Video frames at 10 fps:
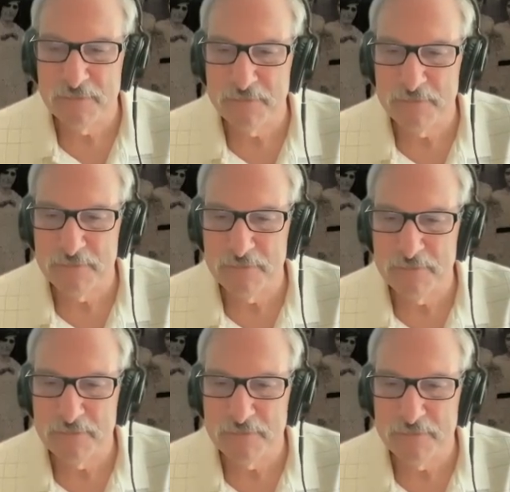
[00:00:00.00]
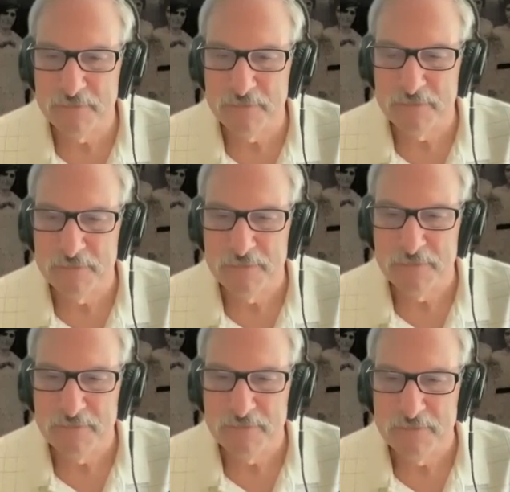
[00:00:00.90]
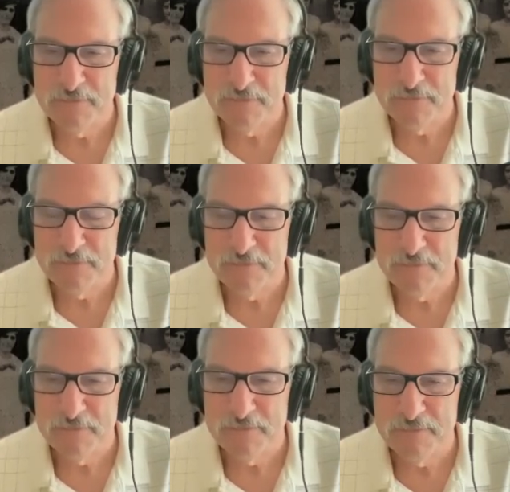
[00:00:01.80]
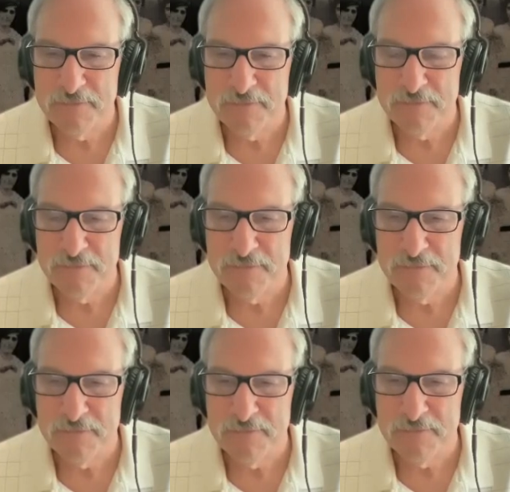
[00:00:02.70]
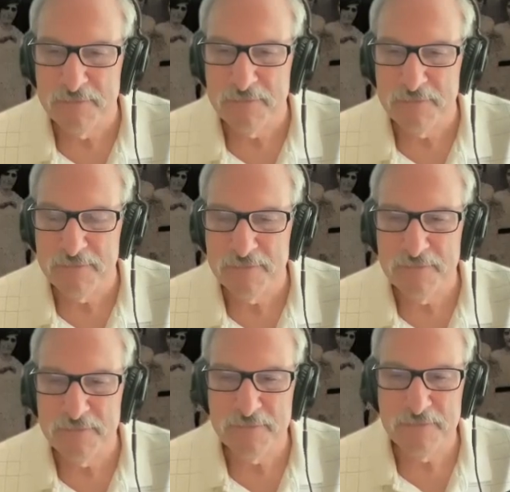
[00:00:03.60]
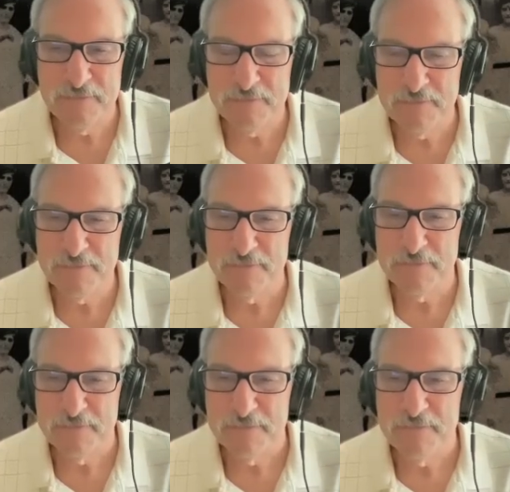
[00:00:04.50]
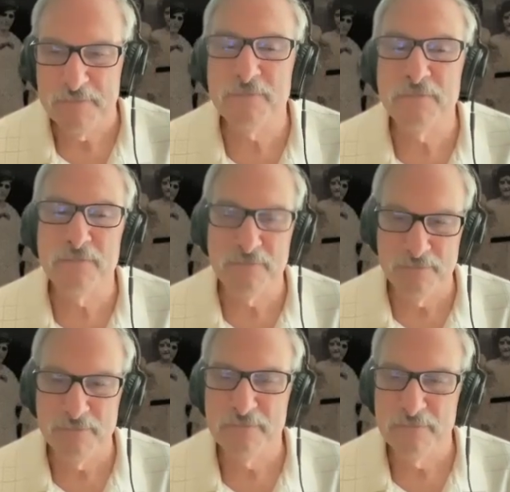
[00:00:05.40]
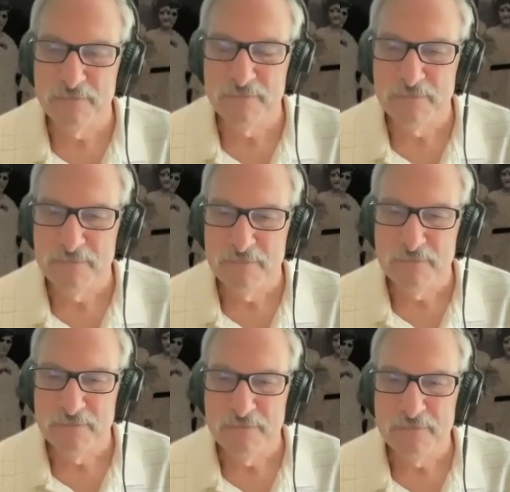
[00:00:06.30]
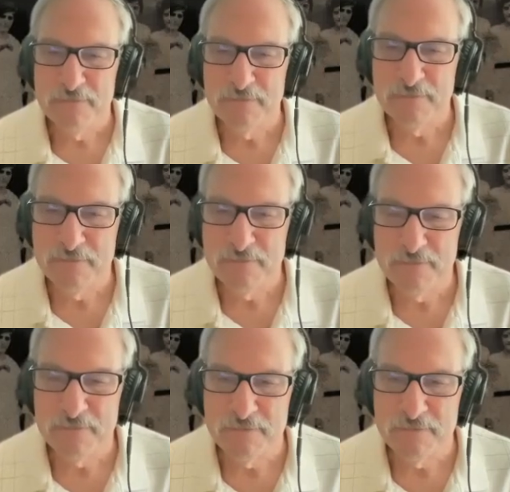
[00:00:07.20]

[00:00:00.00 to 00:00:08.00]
(silent)